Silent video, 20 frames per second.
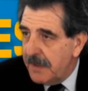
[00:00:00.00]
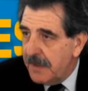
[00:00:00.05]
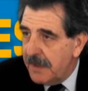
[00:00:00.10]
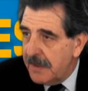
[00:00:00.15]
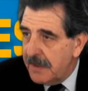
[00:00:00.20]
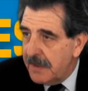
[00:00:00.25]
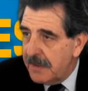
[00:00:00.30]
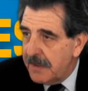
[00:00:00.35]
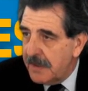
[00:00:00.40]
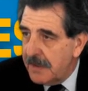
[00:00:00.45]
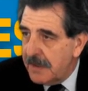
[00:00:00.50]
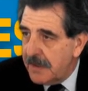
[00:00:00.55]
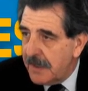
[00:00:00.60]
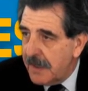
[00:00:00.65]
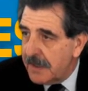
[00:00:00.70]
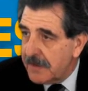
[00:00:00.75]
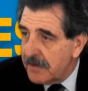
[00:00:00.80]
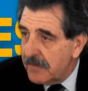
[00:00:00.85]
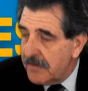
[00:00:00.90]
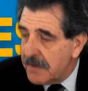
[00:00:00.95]
in
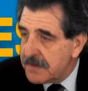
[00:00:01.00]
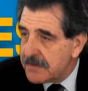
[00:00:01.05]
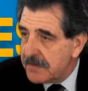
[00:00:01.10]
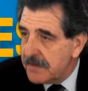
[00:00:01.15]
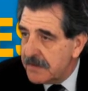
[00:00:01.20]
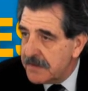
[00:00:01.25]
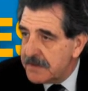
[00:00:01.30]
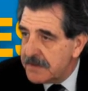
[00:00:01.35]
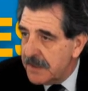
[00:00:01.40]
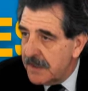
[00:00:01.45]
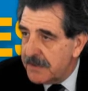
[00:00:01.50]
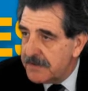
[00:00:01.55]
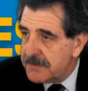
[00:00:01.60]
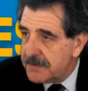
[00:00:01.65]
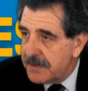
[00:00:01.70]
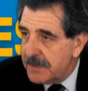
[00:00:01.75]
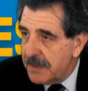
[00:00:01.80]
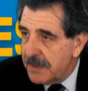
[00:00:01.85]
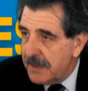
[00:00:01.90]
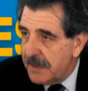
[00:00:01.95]
cardiovascular
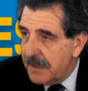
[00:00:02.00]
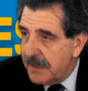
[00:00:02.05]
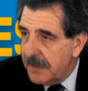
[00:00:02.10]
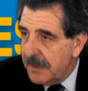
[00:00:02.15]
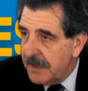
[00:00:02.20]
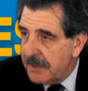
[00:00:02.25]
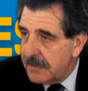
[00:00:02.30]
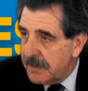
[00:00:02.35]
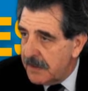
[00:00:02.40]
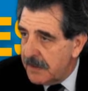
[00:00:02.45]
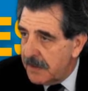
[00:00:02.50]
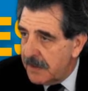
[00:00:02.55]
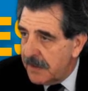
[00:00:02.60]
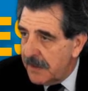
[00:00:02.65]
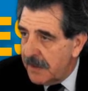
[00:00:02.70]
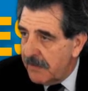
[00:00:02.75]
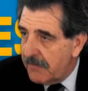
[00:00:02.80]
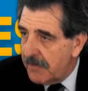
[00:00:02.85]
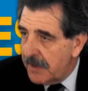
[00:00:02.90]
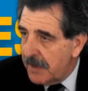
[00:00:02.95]
surgery, and
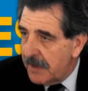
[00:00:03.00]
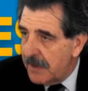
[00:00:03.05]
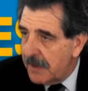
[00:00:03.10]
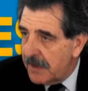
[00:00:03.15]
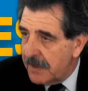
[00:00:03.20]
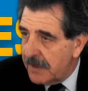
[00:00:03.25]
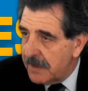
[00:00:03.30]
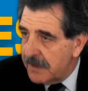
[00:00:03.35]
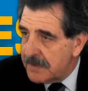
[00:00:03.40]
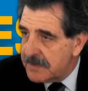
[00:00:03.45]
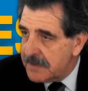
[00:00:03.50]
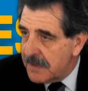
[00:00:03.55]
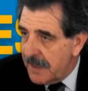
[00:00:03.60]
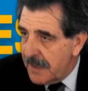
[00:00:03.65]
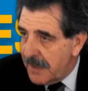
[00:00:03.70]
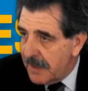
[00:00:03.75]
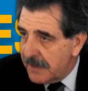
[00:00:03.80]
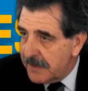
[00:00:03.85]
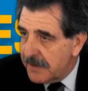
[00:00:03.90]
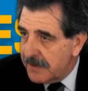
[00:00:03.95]
every year is
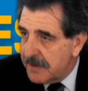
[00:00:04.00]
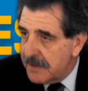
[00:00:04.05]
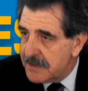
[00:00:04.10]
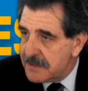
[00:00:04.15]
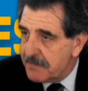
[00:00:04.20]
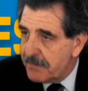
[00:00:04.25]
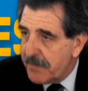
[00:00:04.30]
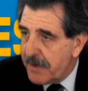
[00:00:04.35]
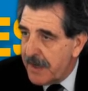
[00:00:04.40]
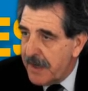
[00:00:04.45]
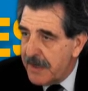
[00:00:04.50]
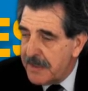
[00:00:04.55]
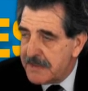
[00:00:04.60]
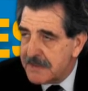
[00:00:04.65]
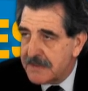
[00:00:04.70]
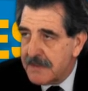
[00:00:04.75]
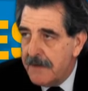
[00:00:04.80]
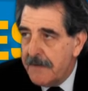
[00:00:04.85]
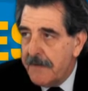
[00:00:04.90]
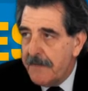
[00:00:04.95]
held this
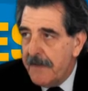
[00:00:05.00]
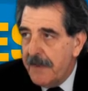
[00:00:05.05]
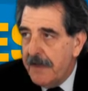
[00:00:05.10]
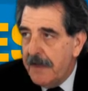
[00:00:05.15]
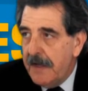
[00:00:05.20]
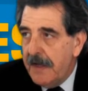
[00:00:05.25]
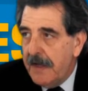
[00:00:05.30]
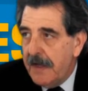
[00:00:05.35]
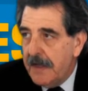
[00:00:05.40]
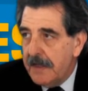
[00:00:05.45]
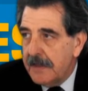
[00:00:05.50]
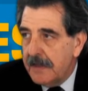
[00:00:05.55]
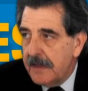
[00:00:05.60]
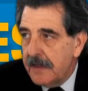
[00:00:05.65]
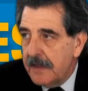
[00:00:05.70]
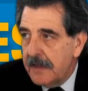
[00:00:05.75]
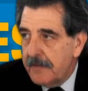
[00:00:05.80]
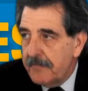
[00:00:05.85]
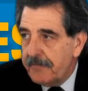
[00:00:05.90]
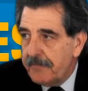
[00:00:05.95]
prize. And
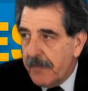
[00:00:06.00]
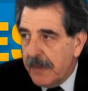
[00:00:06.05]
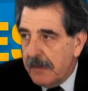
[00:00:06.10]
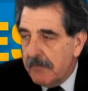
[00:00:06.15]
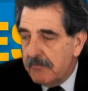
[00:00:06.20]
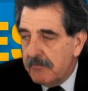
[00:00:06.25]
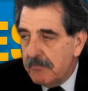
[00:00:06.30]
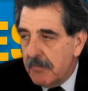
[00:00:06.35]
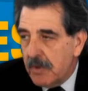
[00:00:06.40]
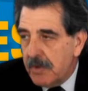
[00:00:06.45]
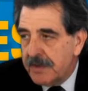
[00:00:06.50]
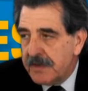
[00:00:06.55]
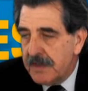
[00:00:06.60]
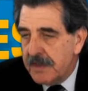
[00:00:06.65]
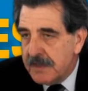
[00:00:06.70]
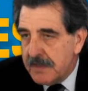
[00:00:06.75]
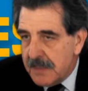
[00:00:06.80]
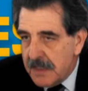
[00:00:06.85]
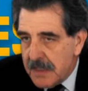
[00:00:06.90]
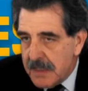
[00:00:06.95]
more
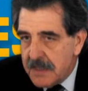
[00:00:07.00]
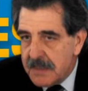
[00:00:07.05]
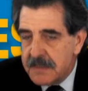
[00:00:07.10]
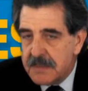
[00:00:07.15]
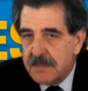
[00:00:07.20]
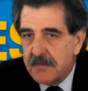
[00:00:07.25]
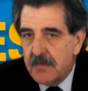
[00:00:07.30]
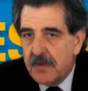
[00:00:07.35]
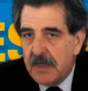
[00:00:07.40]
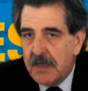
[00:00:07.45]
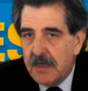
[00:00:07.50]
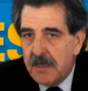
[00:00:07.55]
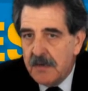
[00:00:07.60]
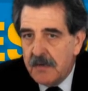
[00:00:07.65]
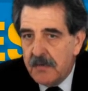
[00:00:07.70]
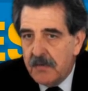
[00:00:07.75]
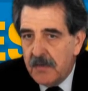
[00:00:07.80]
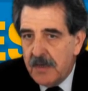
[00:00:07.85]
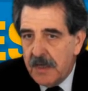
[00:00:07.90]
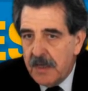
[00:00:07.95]
than this,
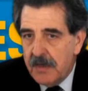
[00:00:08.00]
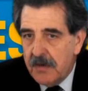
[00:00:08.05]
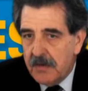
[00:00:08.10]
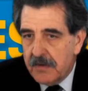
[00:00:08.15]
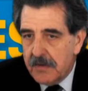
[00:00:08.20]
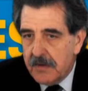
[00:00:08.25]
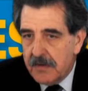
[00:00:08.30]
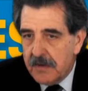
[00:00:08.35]
we